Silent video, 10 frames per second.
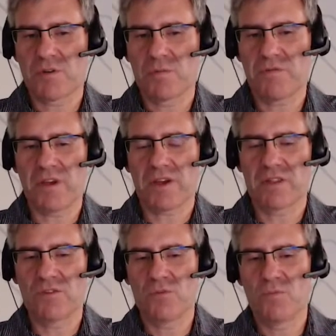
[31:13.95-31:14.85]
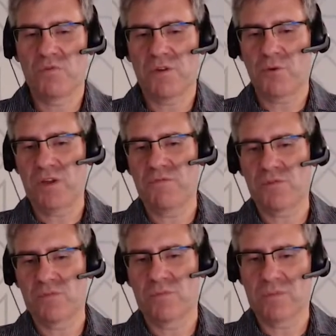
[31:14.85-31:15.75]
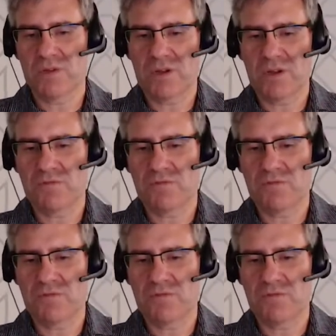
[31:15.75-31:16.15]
from the fact that you move away from